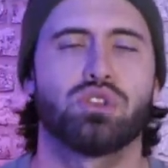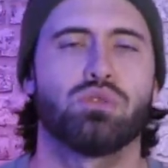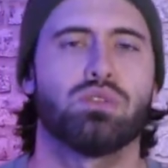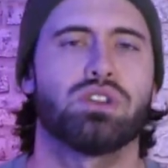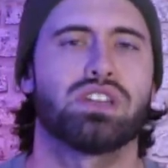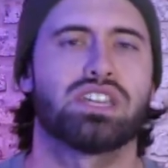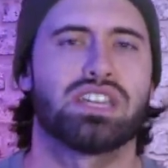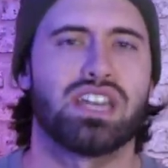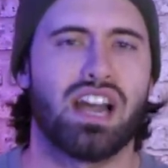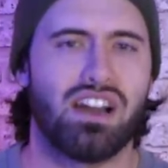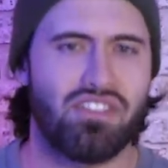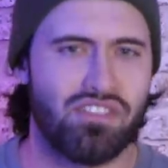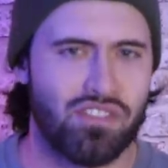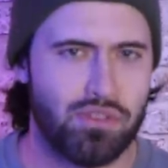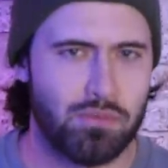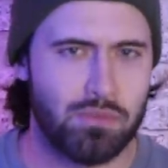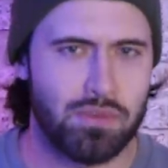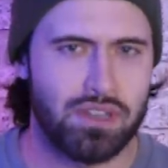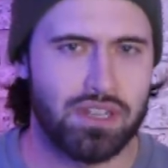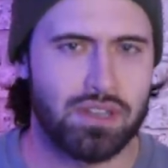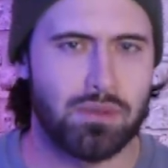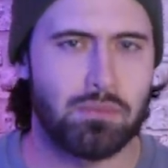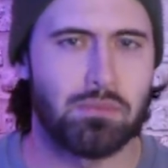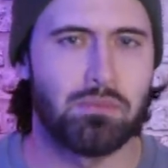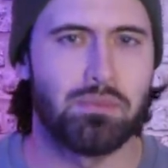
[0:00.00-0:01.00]
to a
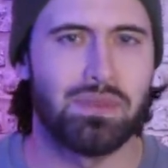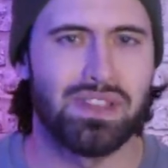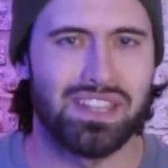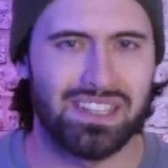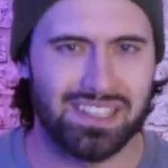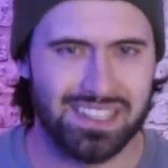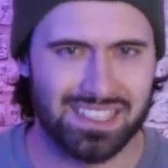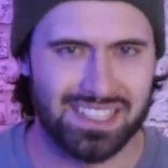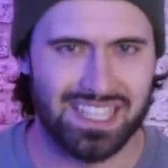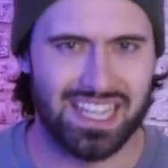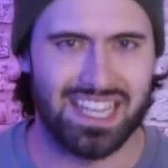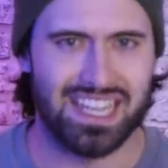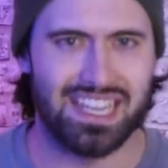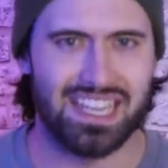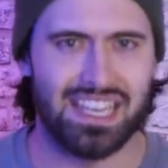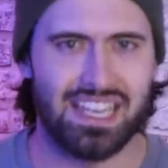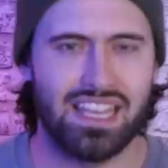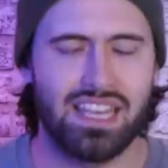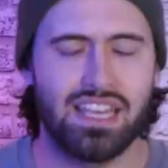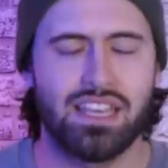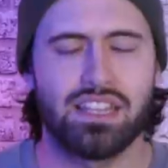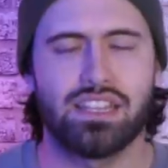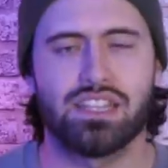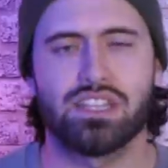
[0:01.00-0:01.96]
government building.